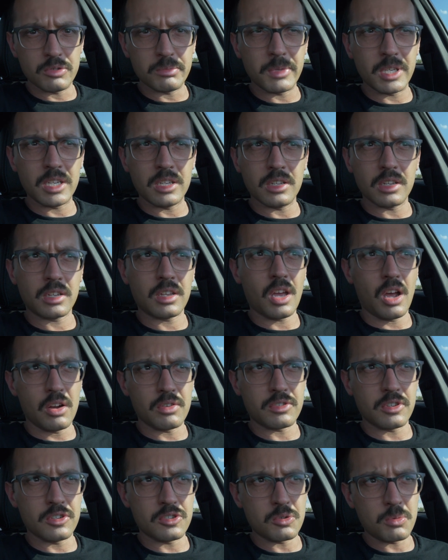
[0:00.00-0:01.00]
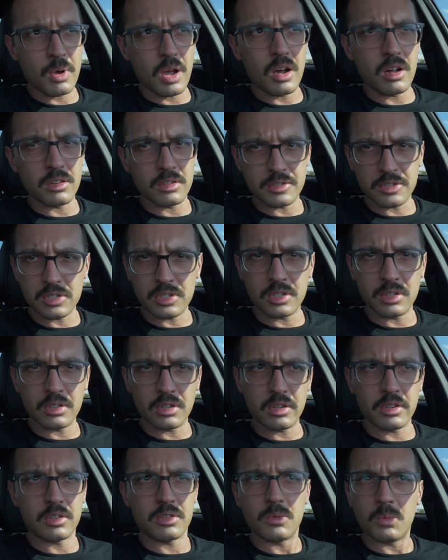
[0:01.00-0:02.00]
media accounts as well and see
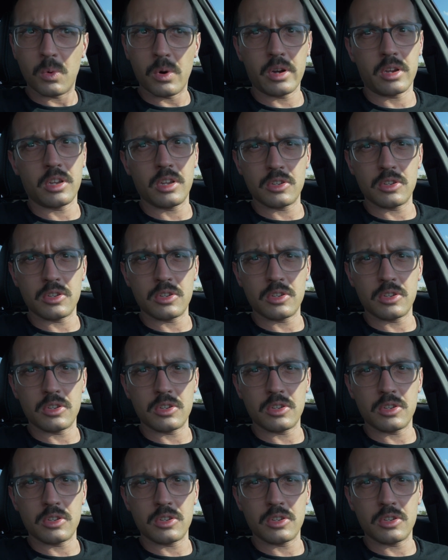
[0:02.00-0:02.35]
like work